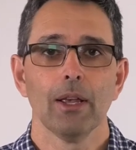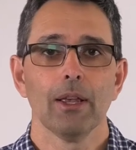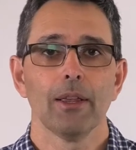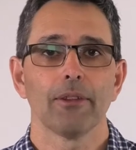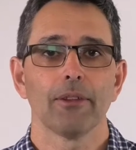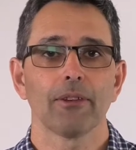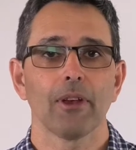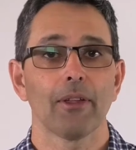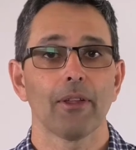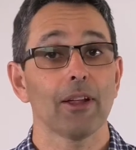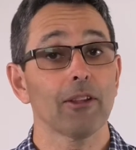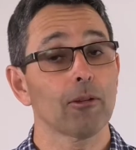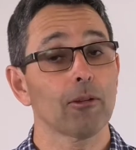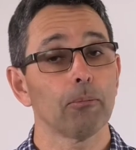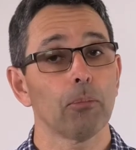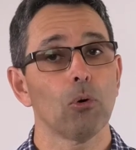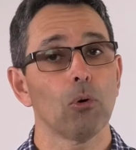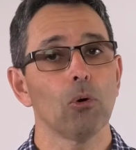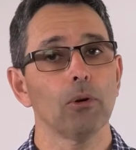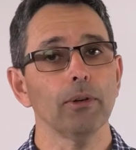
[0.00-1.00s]
so that's
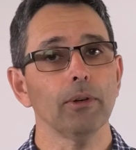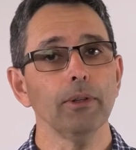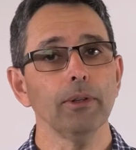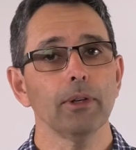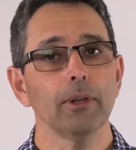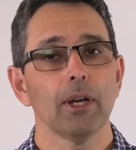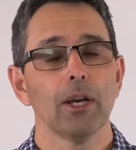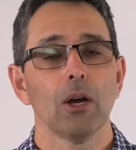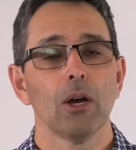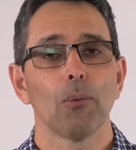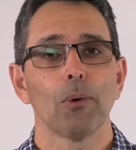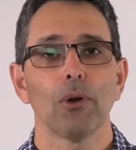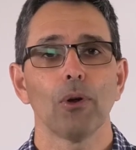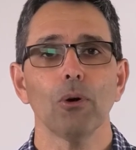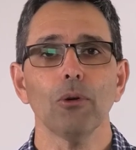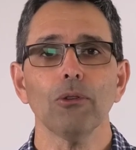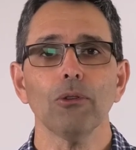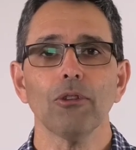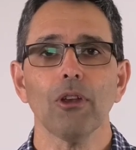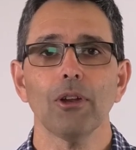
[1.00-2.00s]
important. We
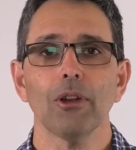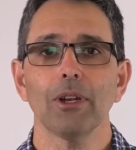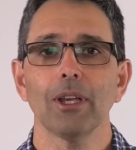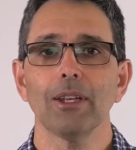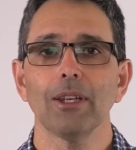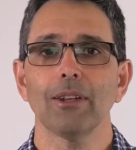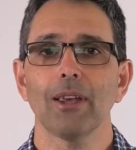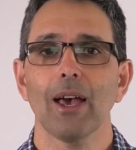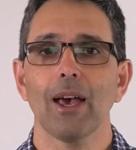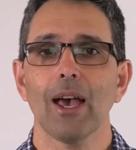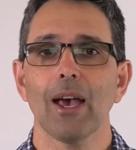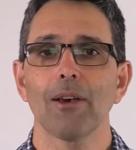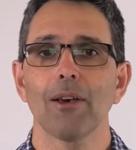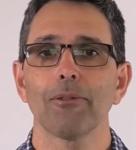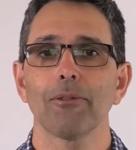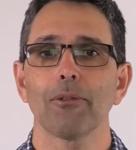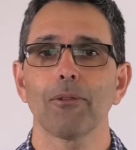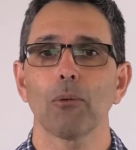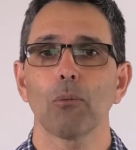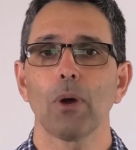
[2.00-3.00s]
also need to
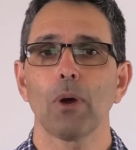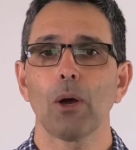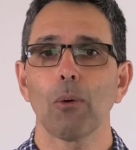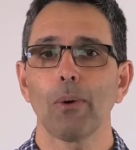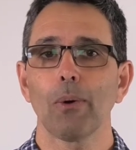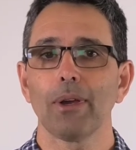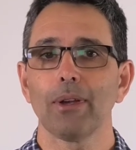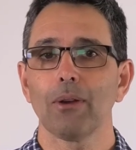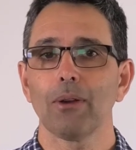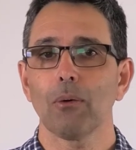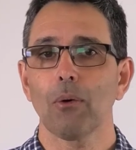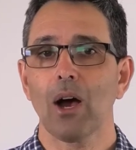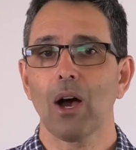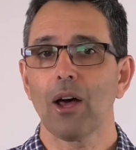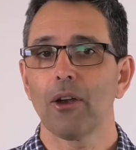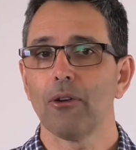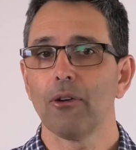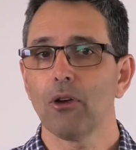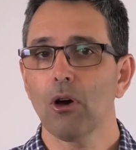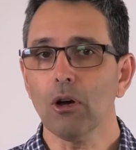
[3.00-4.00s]
have, where we
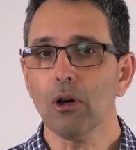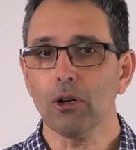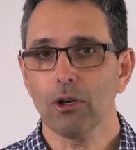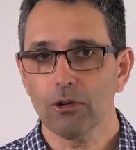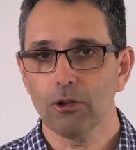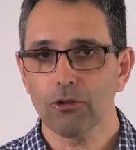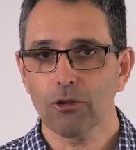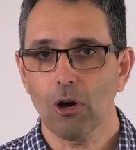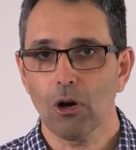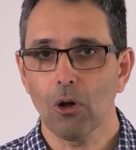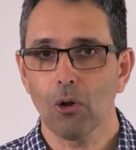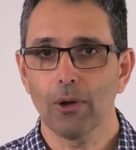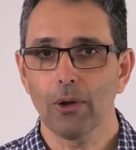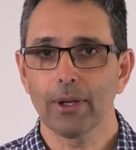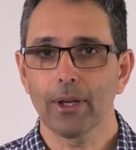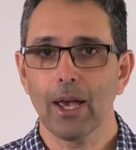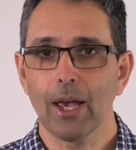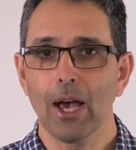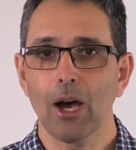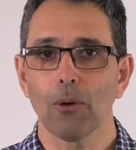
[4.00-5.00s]
are not
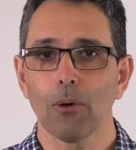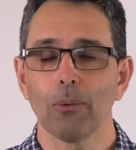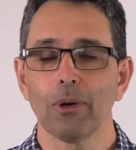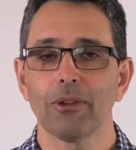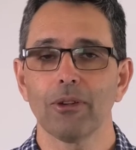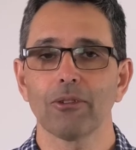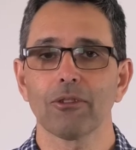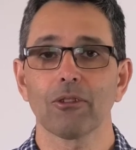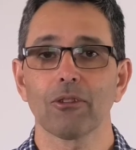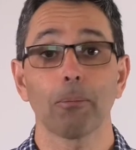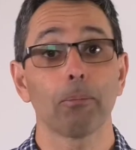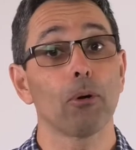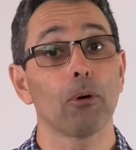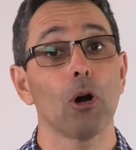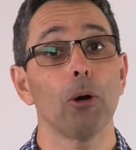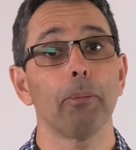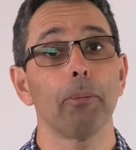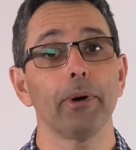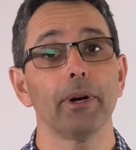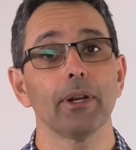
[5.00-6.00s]
controlling our risks
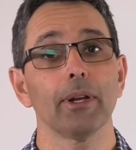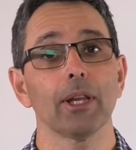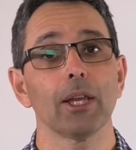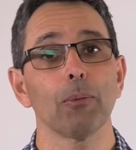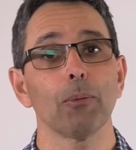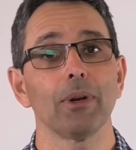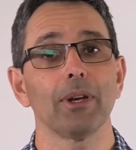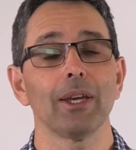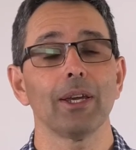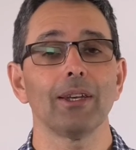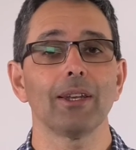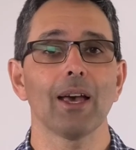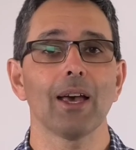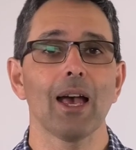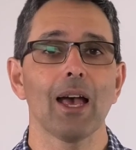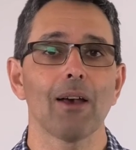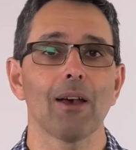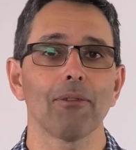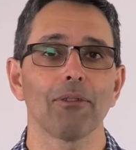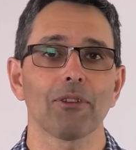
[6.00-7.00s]
appropriately, we need to
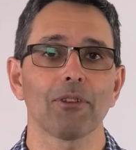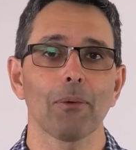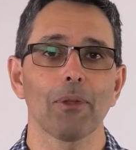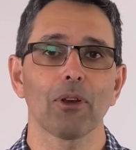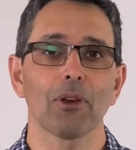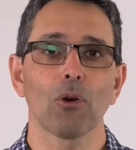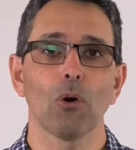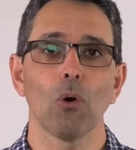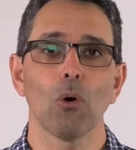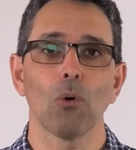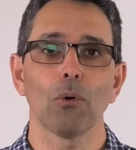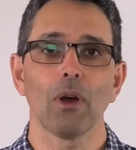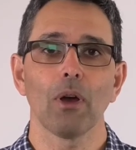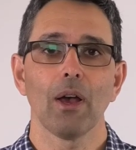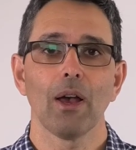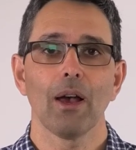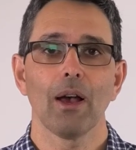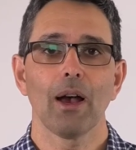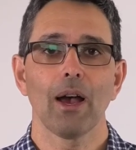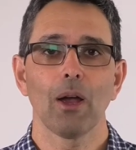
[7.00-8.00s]
have something called
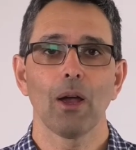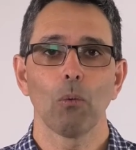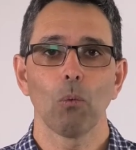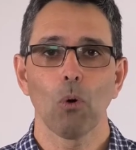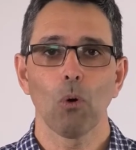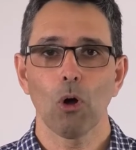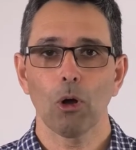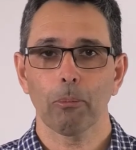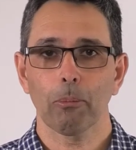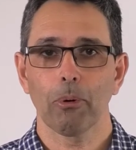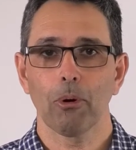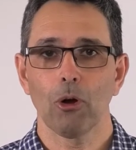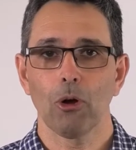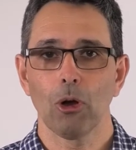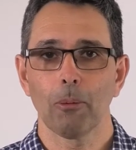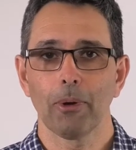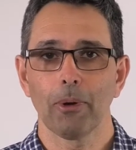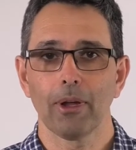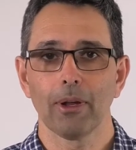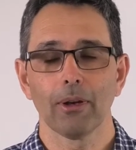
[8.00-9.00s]
a work
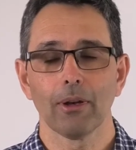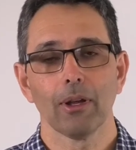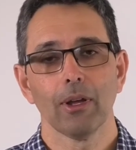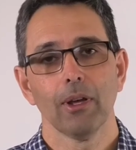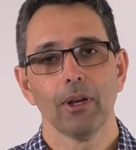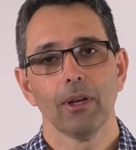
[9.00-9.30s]
permit.